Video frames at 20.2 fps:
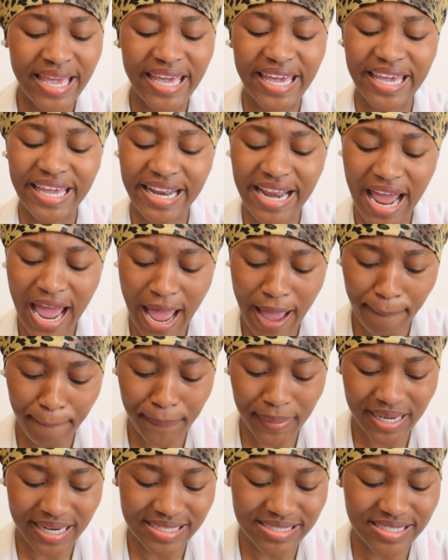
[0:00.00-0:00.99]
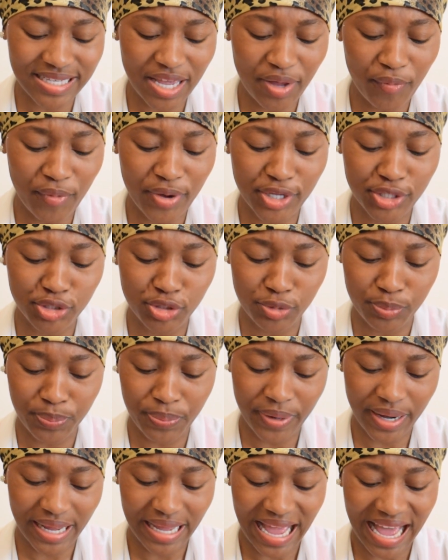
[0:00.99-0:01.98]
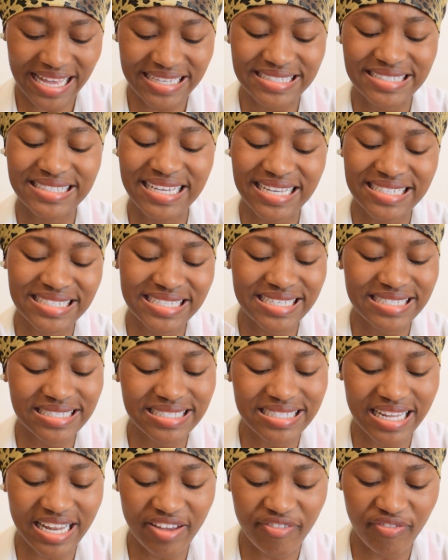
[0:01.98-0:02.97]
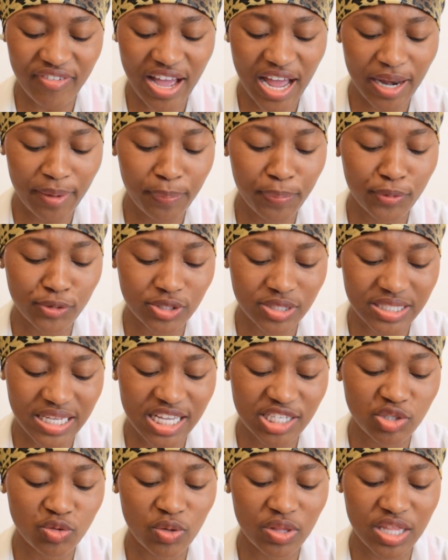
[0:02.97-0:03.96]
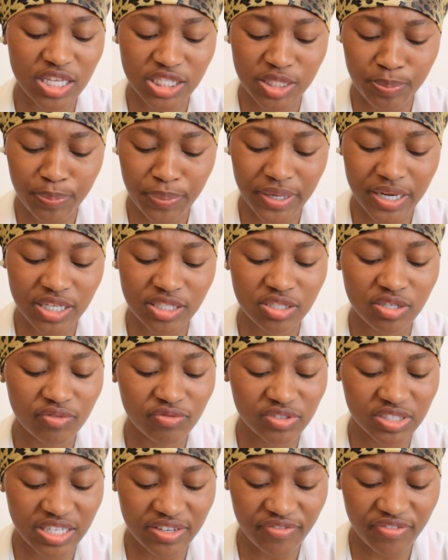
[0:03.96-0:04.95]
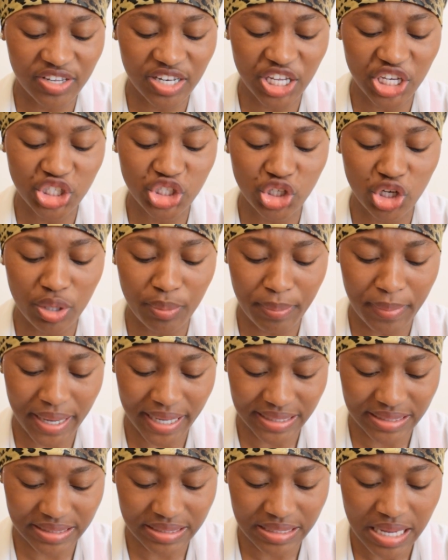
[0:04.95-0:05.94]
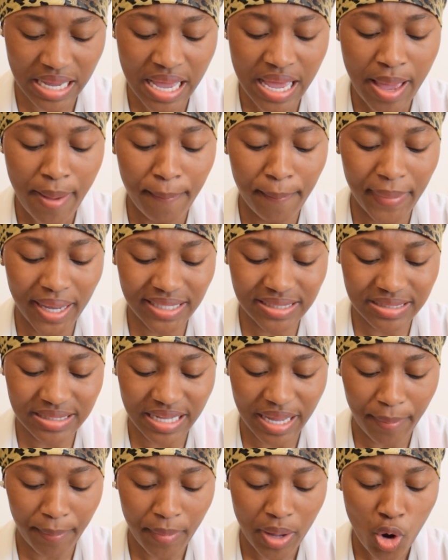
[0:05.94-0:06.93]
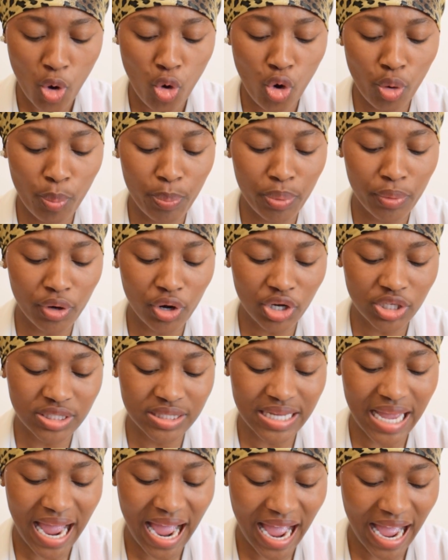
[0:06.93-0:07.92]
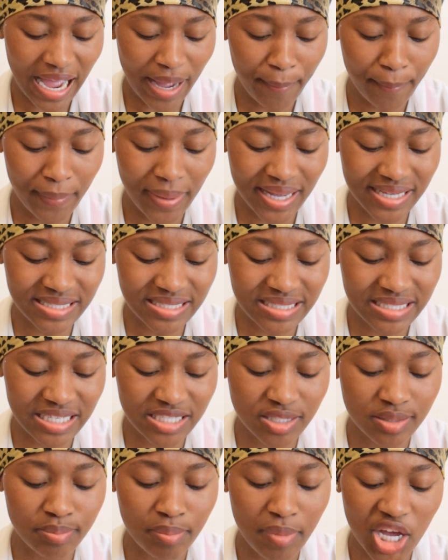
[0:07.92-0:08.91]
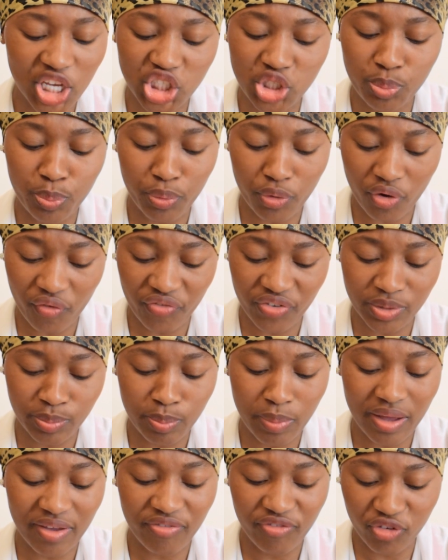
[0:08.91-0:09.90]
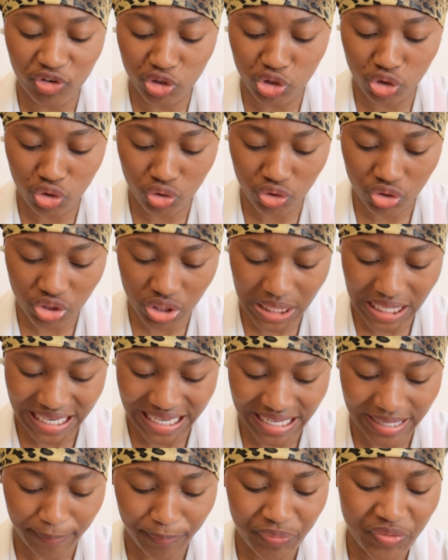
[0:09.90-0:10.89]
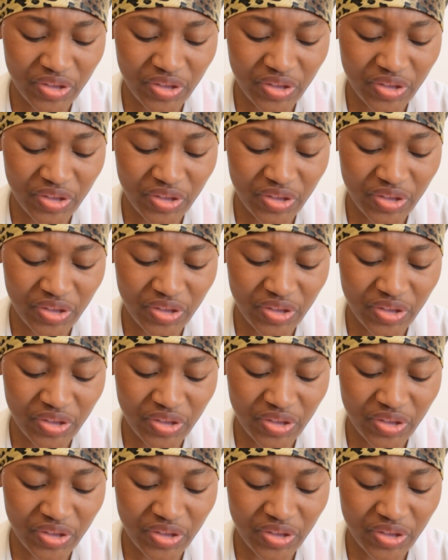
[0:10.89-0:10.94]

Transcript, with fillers: It happened as they went to pray, a certain slave girl possessed with the spirit of divination met, met them, who brought her masters much profit by fortune telling.